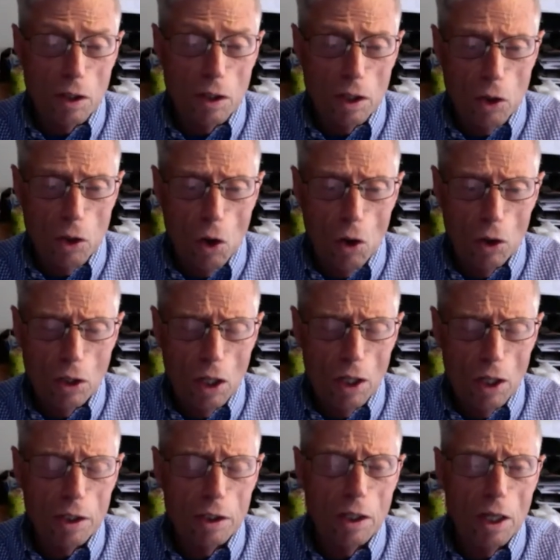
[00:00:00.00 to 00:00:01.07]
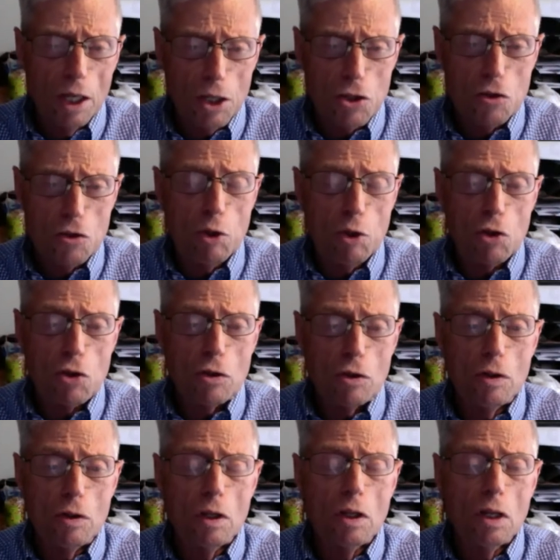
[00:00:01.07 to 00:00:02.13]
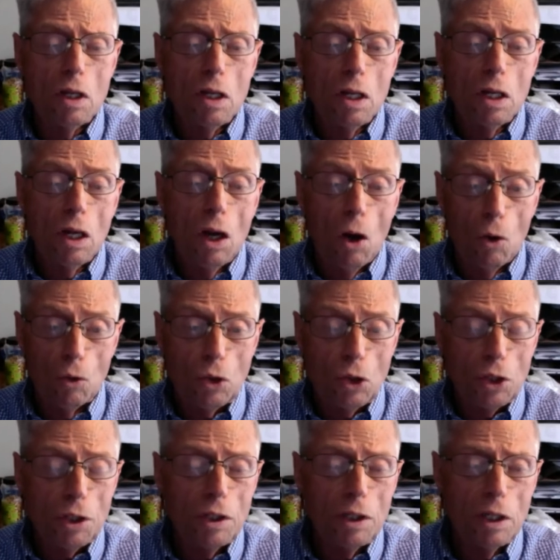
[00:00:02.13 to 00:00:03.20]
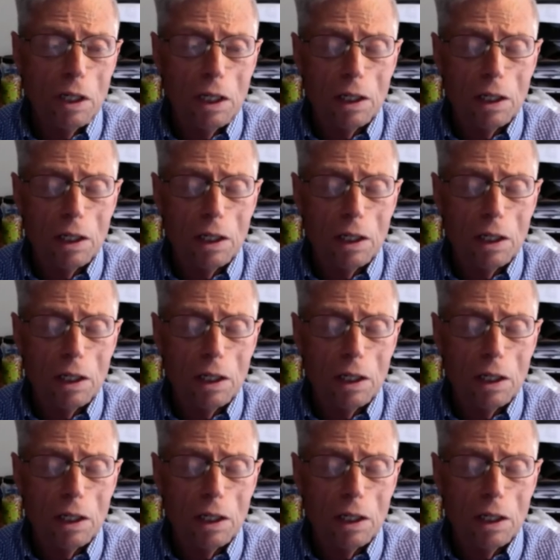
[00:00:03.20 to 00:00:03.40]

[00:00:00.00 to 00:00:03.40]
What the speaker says: an online exhibition only.